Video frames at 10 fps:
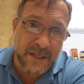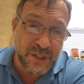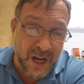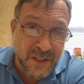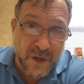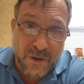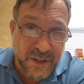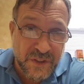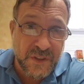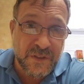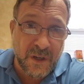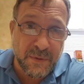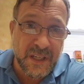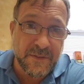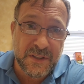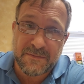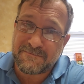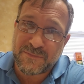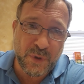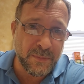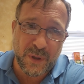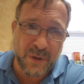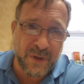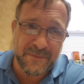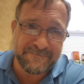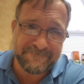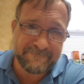Challenge all Christians, all believers, don't be lukewarm.